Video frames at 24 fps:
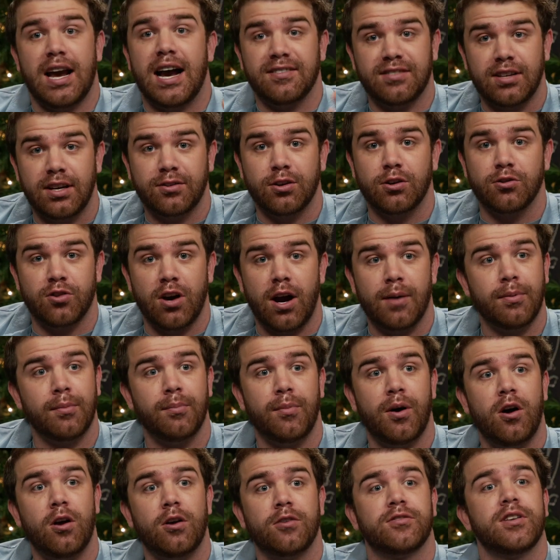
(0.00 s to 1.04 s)
guys out there dropping
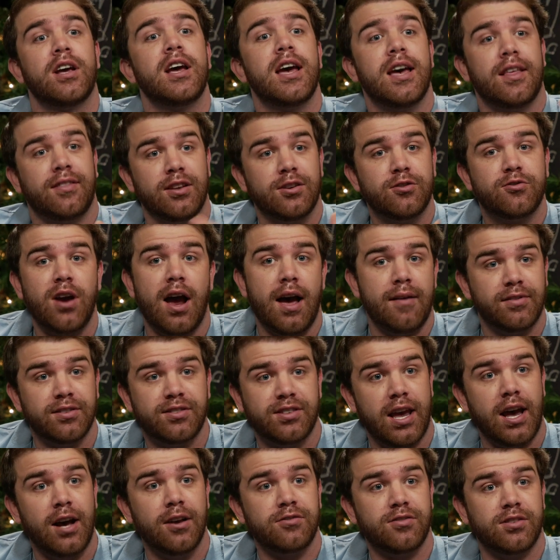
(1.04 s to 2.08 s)
balls, then Travis
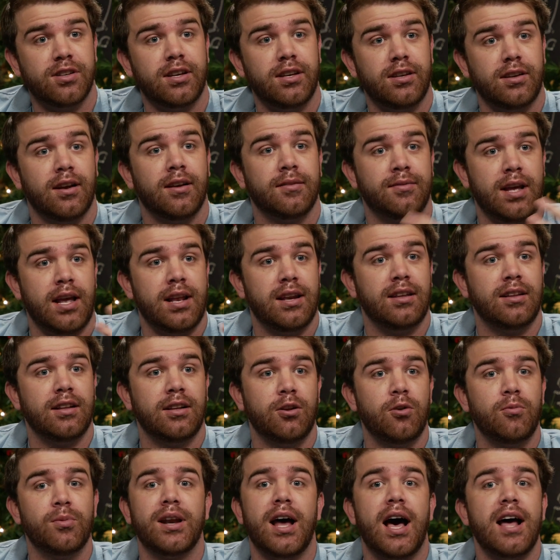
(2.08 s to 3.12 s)
Kelce dating the
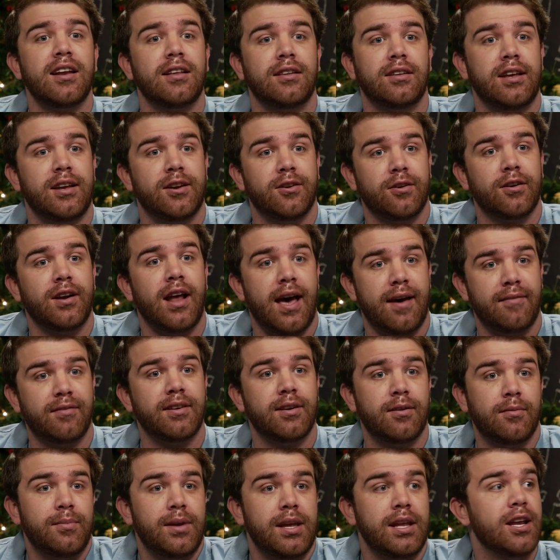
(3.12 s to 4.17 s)
Illuminati leader and
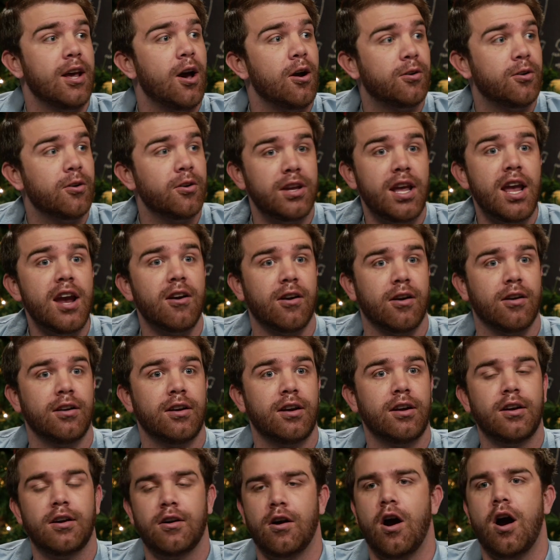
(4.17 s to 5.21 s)
having a mediocre year.
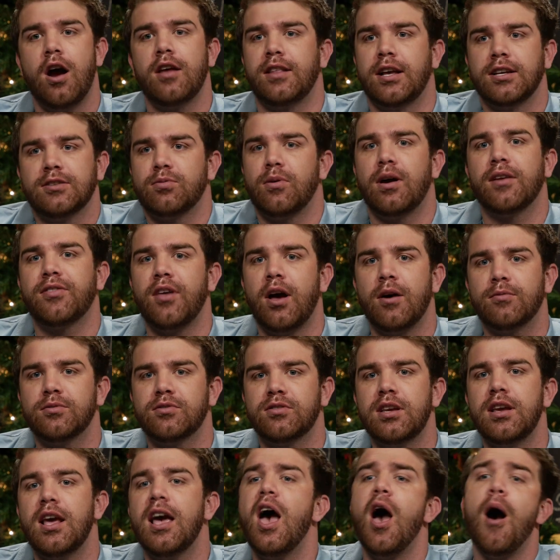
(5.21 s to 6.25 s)
All right, that's what I thought. They were
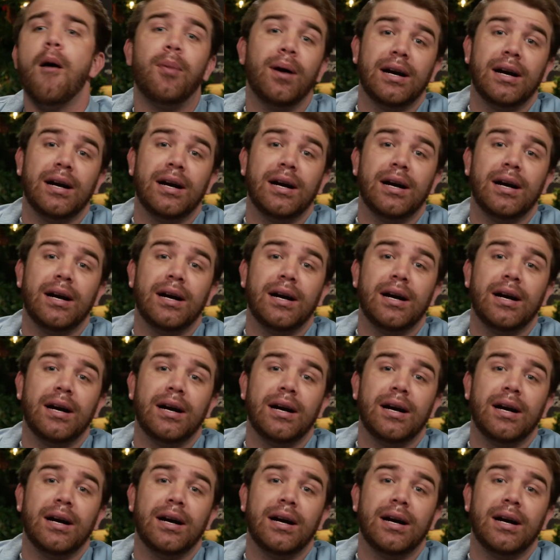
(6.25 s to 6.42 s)
doing